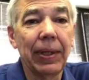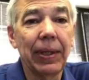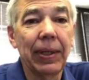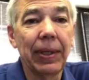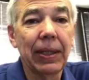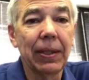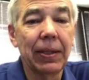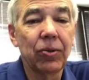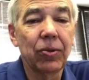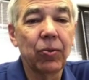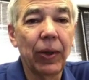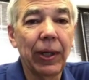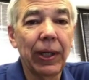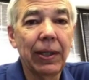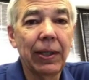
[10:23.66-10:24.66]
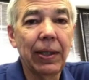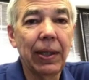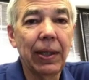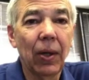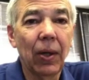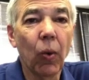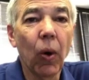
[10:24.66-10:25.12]
because
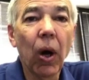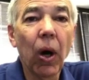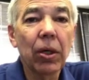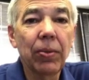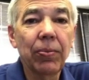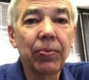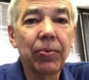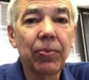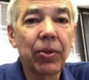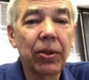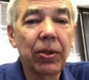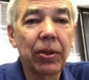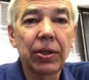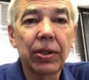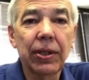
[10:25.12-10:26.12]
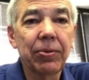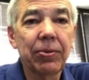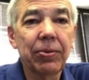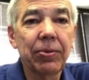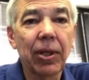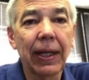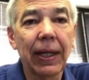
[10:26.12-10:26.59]
we walk them through the
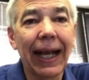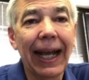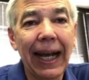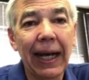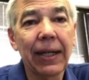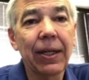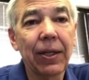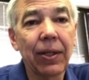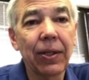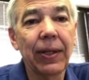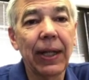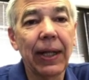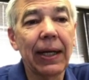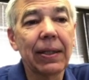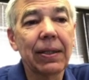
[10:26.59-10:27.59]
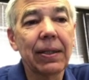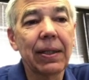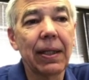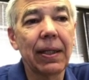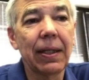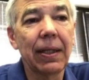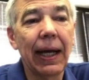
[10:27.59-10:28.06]
steps on how to do that
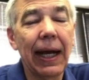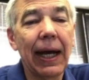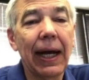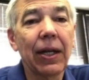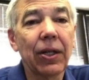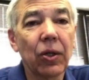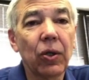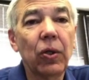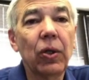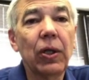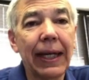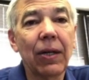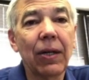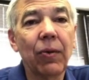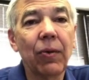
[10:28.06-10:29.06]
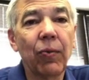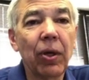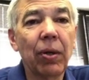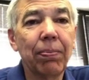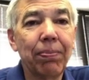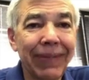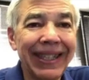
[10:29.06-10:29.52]
and how to create a
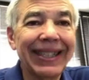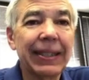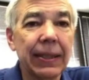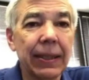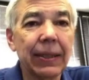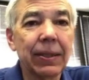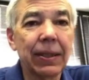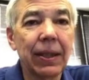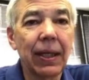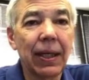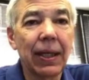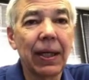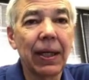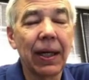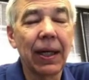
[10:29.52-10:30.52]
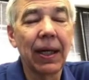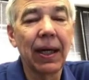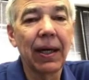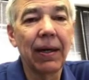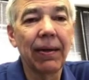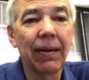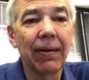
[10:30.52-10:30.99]
real business
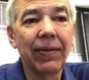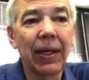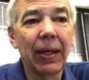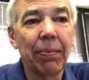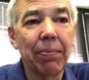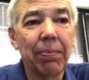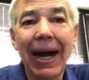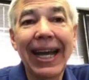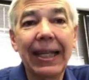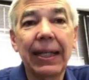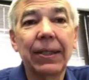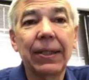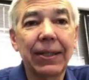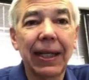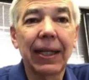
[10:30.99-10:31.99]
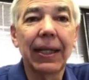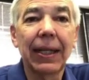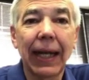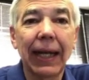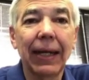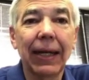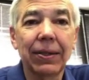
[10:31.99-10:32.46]
of buying and
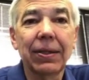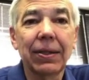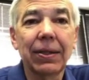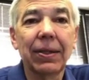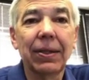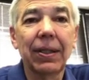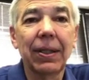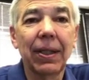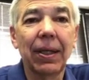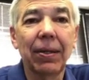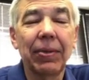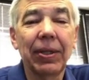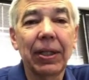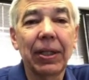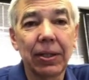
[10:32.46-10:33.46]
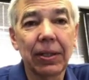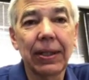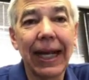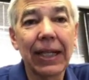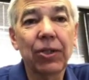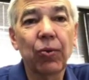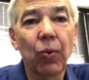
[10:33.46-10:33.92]
selling houses, because
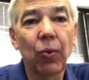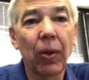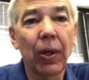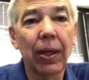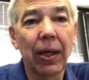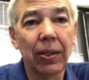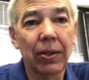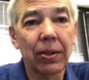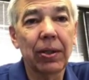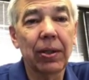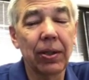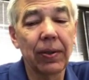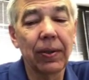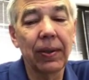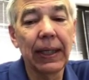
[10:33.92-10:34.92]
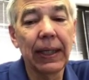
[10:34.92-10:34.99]
that's what ours do.